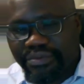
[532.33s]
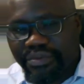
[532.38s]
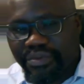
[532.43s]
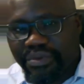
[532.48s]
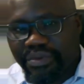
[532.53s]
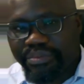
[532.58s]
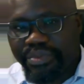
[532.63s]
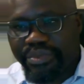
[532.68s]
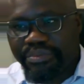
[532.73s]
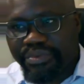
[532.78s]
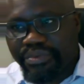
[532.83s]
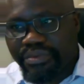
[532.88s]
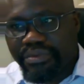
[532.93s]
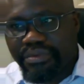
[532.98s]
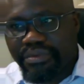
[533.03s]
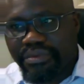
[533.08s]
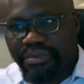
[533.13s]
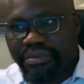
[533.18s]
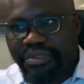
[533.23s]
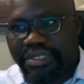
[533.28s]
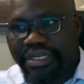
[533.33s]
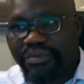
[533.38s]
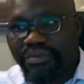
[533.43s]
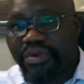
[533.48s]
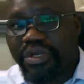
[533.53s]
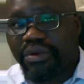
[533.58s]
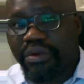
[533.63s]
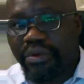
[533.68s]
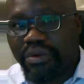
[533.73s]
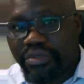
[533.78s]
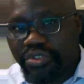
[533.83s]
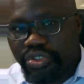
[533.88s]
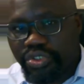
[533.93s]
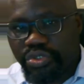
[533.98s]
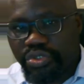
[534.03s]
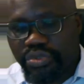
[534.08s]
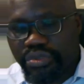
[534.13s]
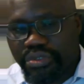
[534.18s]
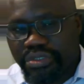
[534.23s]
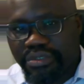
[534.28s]
that's what that we
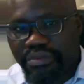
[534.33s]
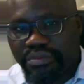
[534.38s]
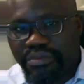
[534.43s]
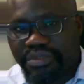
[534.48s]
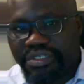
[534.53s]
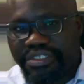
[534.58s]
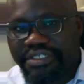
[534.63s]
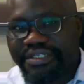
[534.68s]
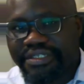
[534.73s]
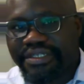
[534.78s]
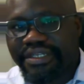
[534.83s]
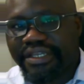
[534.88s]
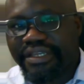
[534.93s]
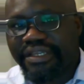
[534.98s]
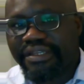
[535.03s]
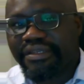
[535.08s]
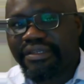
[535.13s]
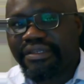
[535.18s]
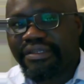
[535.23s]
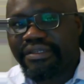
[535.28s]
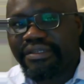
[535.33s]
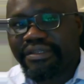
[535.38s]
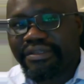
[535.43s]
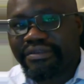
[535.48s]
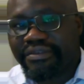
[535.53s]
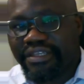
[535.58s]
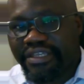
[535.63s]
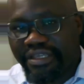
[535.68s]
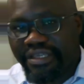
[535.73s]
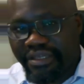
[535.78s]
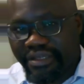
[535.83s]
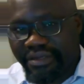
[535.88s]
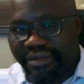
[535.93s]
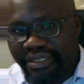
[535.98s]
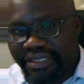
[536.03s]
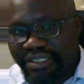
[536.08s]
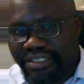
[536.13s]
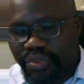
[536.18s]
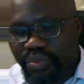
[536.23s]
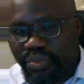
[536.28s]
call stroke, which can
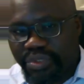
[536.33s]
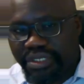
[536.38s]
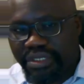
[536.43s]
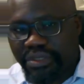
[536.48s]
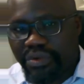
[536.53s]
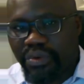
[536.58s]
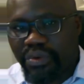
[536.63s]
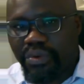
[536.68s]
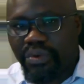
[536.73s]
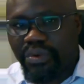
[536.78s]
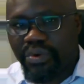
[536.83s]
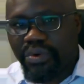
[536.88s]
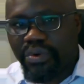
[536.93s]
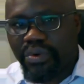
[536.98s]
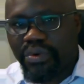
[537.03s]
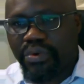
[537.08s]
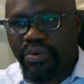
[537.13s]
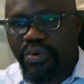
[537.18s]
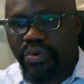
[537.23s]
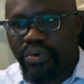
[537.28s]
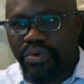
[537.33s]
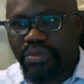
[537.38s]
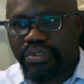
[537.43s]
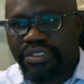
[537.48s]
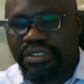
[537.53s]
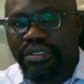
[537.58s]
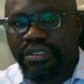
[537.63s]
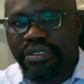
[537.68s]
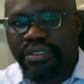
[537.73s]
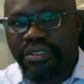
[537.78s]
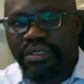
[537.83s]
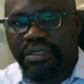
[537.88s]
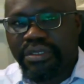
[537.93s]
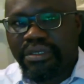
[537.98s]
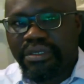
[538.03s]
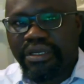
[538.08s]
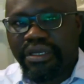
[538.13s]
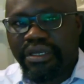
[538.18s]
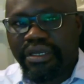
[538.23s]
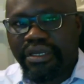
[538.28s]
kill as well, or cause
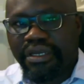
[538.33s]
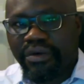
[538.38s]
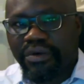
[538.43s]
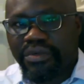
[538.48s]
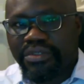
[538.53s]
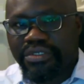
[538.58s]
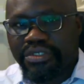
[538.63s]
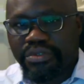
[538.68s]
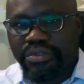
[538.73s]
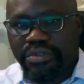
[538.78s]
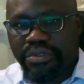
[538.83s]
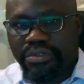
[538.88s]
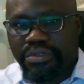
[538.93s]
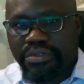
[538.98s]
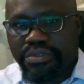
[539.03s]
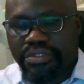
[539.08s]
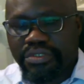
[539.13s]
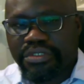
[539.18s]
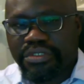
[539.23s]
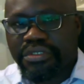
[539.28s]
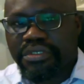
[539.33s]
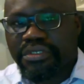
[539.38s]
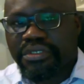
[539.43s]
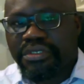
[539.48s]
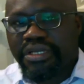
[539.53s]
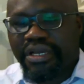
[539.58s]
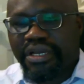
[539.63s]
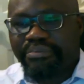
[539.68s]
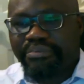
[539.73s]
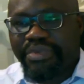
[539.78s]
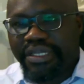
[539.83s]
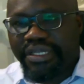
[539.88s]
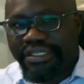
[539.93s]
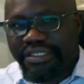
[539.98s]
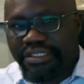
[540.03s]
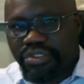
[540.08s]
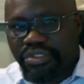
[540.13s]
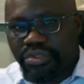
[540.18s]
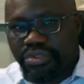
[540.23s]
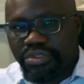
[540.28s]
us to lose
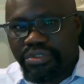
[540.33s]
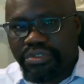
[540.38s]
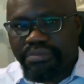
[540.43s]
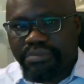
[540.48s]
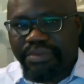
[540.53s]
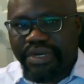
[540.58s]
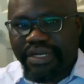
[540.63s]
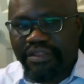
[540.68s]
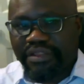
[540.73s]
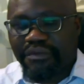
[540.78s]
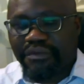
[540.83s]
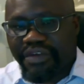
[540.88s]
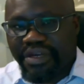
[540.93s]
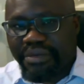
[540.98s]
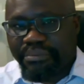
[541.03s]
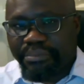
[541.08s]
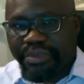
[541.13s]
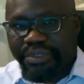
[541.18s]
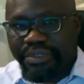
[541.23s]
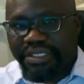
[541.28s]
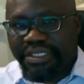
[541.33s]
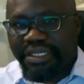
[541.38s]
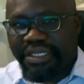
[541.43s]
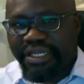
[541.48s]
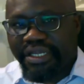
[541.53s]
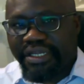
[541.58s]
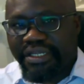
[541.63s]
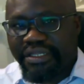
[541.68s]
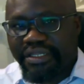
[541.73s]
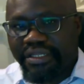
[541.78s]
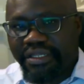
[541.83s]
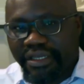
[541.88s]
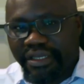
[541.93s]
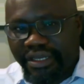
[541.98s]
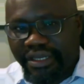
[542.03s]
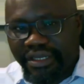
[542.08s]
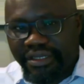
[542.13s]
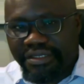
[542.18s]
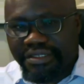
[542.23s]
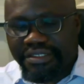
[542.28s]
ability to use part of our body like
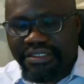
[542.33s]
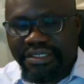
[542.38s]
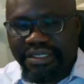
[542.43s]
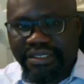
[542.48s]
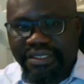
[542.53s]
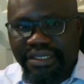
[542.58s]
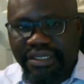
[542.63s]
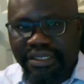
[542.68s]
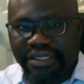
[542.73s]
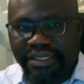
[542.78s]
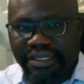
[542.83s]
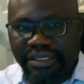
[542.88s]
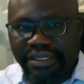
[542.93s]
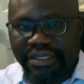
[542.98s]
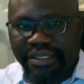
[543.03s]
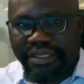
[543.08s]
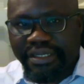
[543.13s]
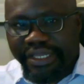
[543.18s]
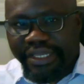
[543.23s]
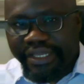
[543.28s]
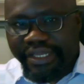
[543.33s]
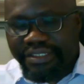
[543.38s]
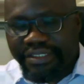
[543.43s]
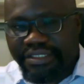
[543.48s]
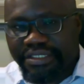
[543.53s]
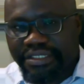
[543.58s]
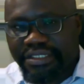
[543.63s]
the hands and the